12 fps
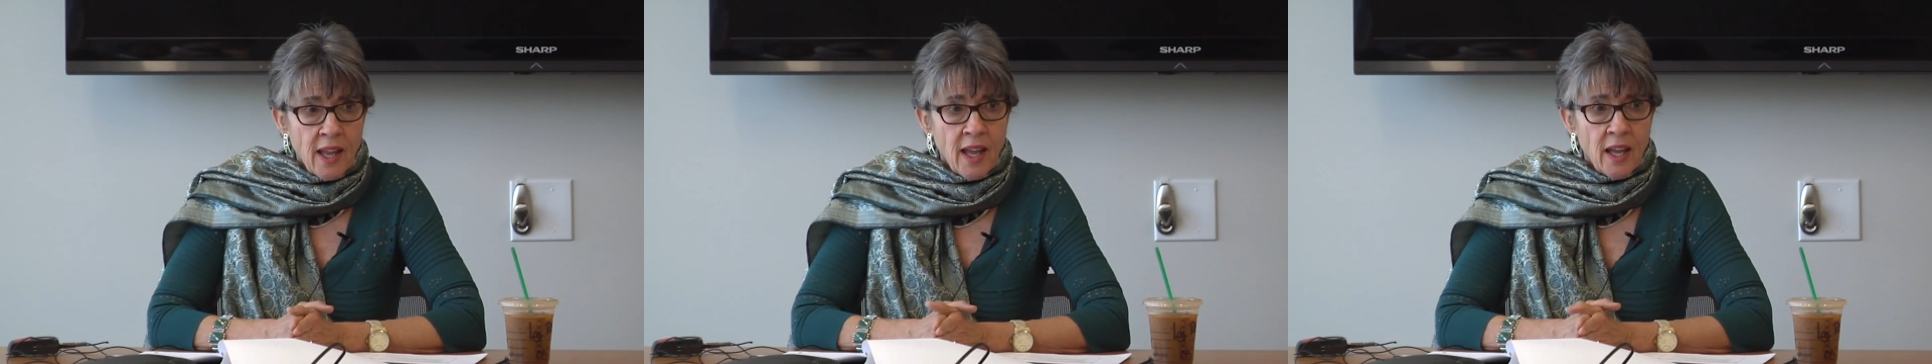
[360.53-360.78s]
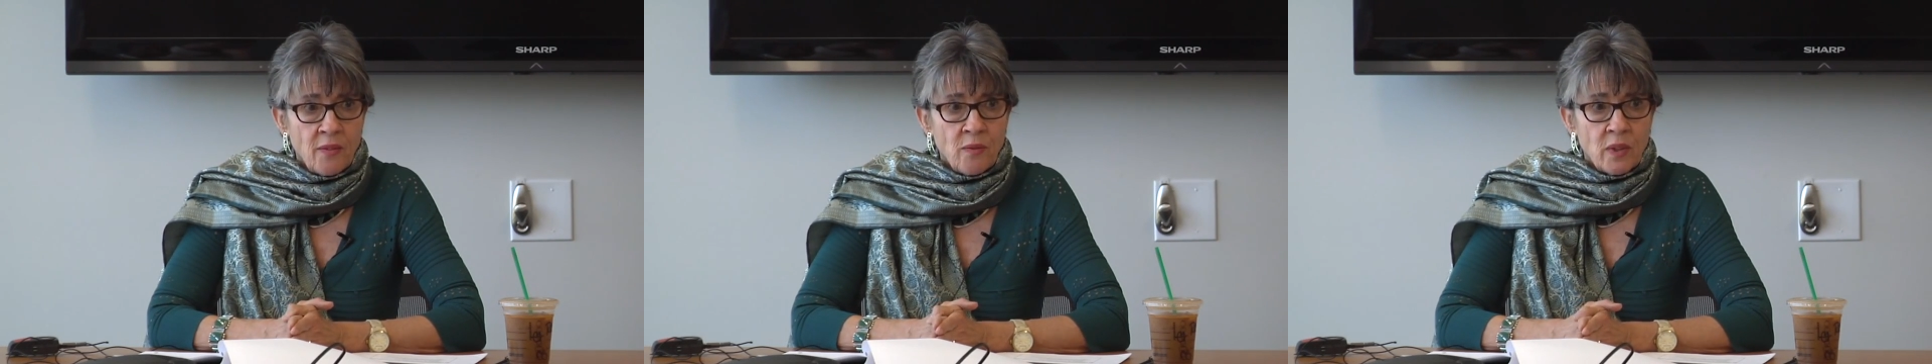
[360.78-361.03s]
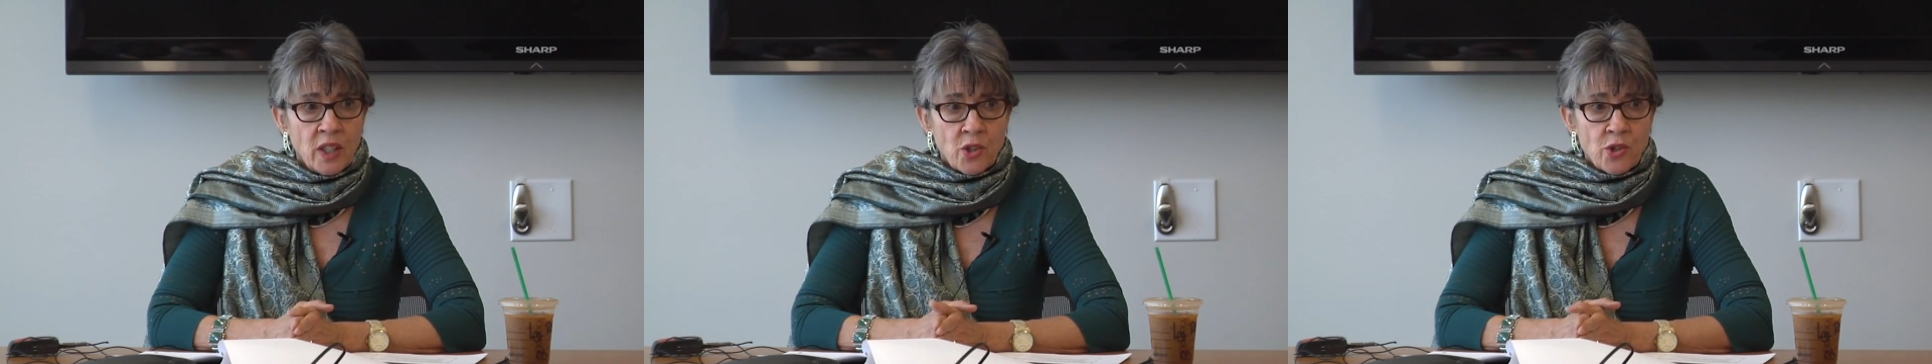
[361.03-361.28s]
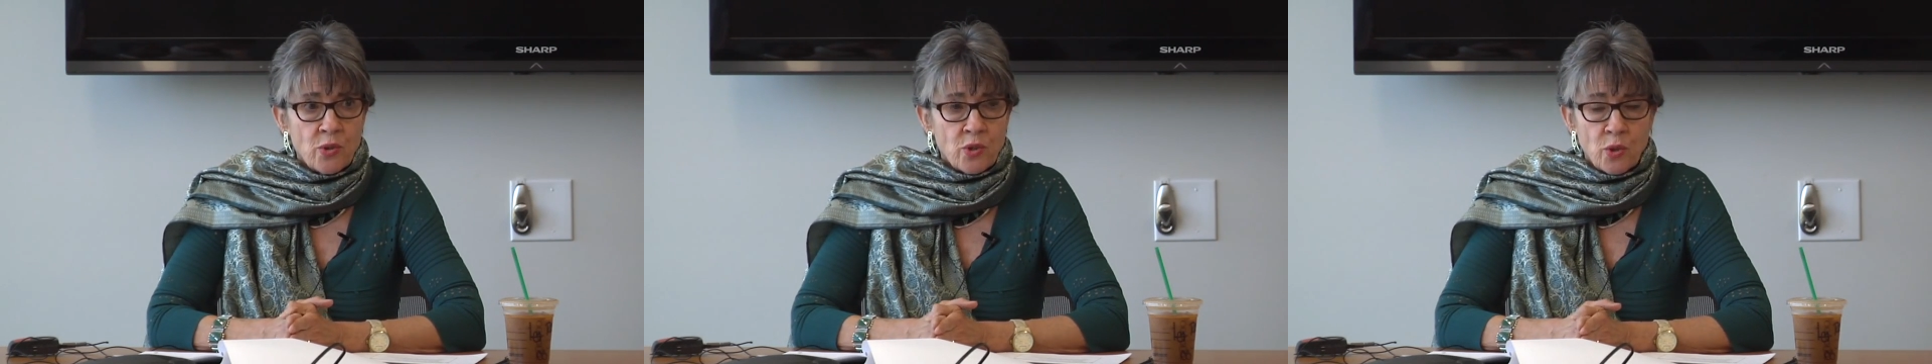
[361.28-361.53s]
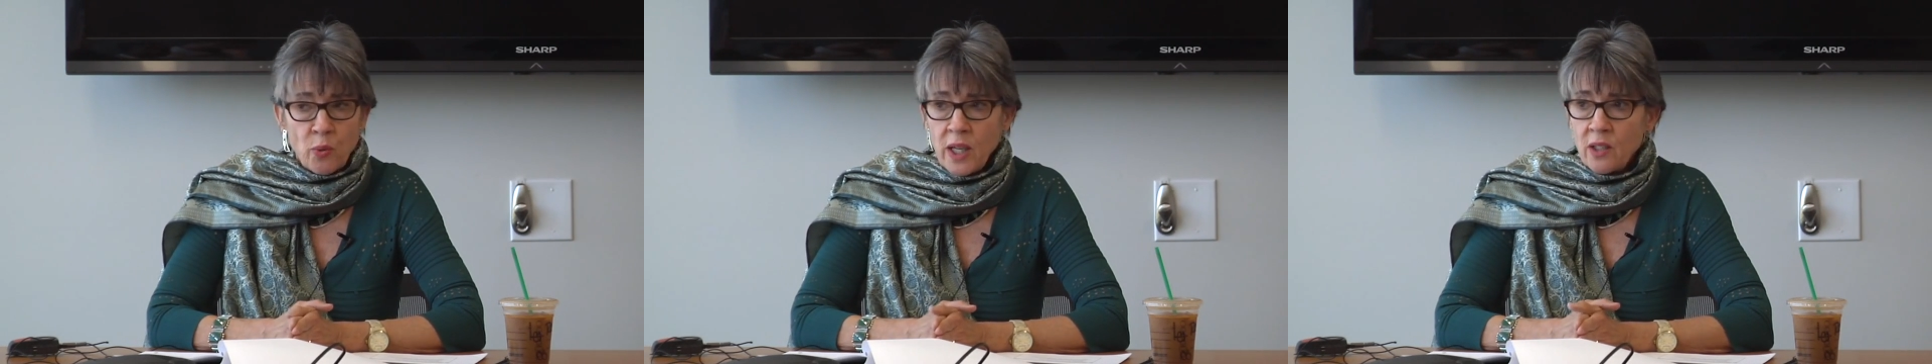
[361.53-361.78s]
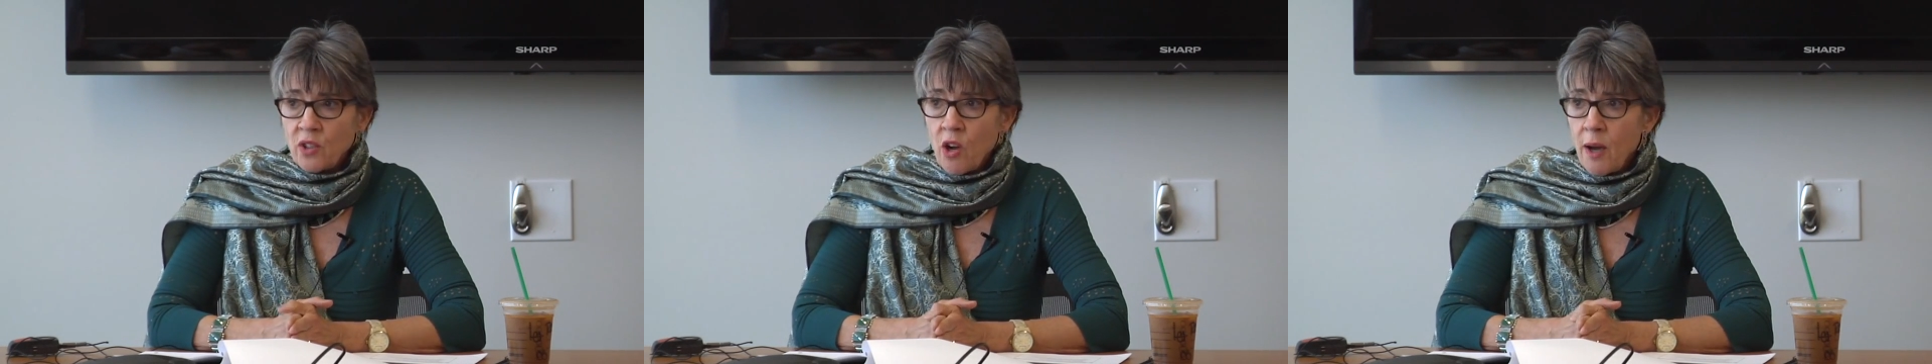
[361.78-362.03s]
and issues
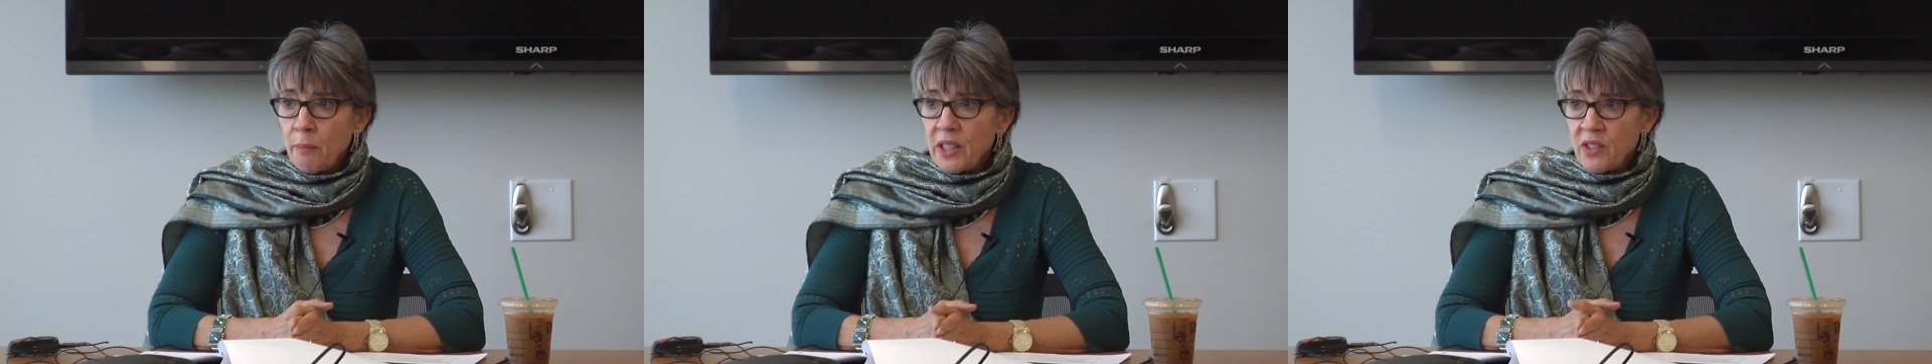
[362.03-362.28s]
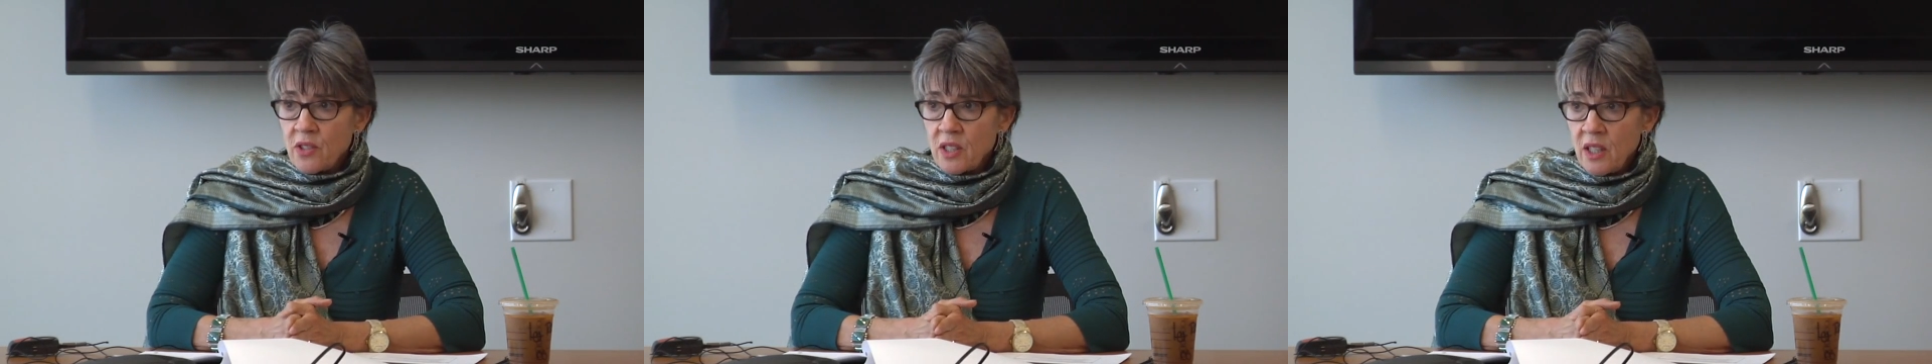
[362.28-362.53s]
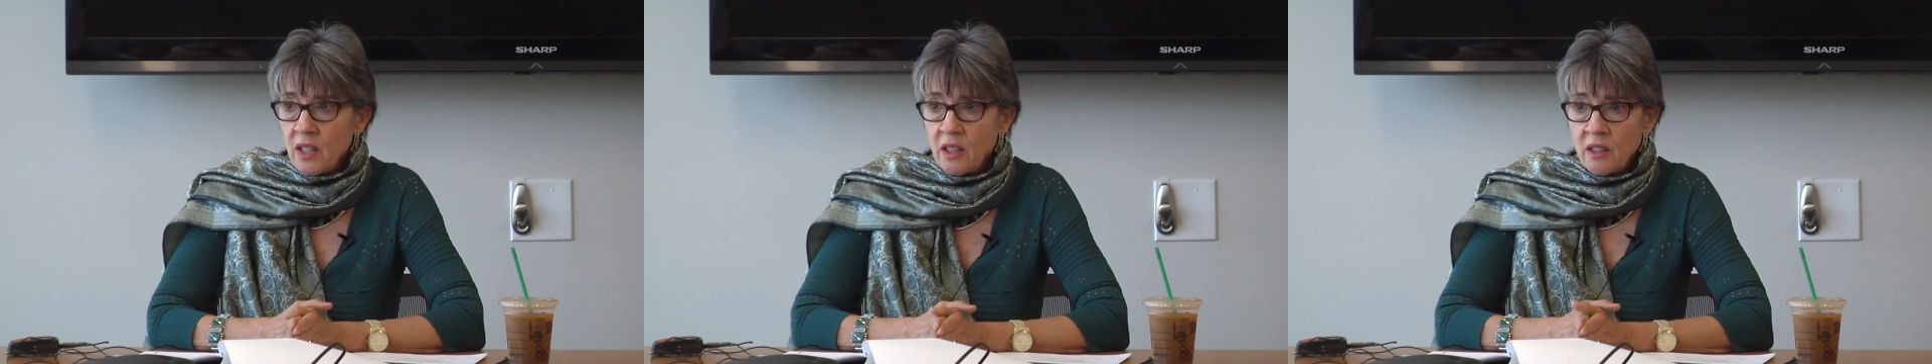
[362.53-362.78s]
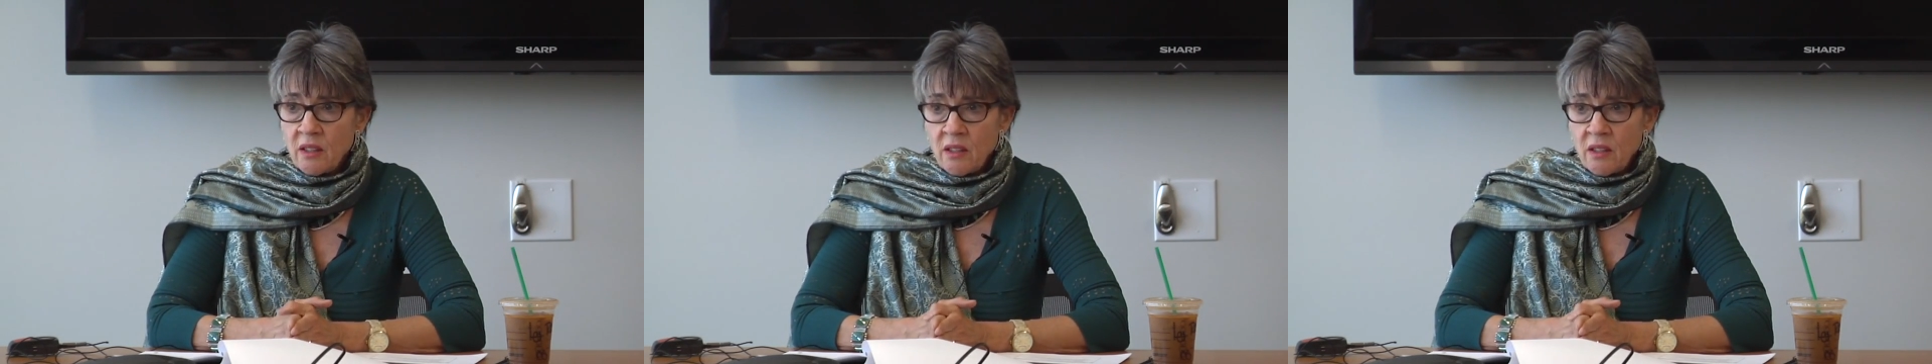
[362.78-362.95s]
around competency